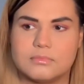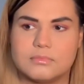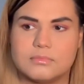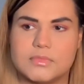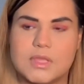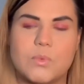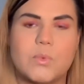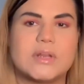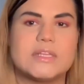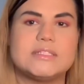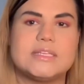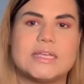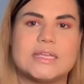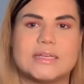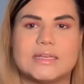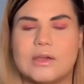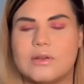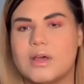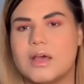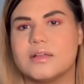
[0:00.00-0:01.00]
They want to take it
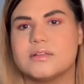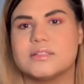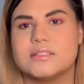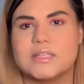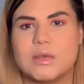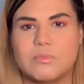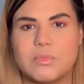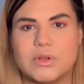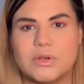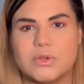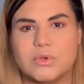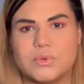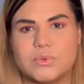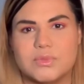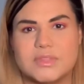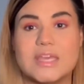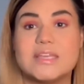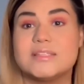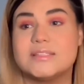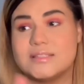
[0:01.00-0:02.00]
out on someone who
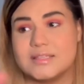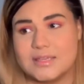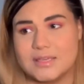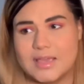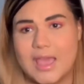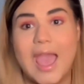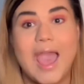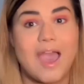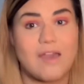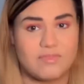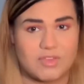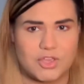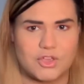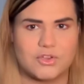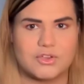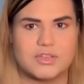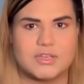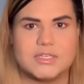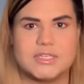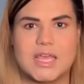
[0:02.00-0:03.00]
they see having a
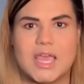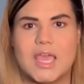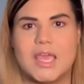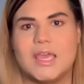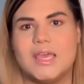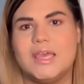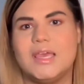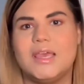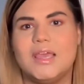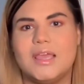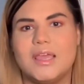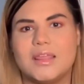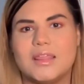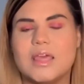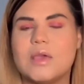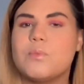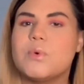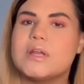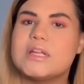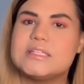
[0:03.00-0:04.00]
good day.
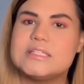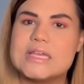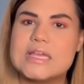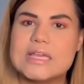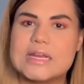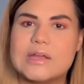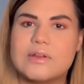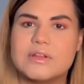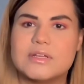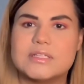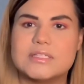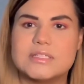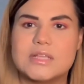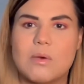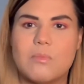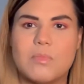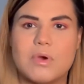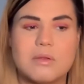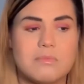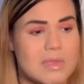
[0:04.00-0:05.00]
They want to take it out on
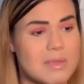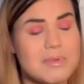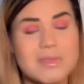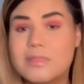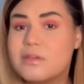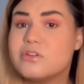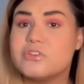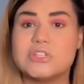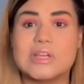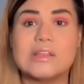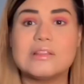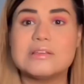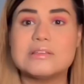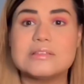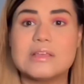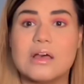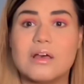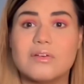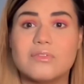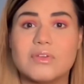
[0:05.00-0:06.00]
someone maybe they're jealous
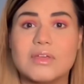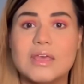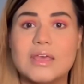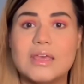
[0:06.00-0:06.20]
of.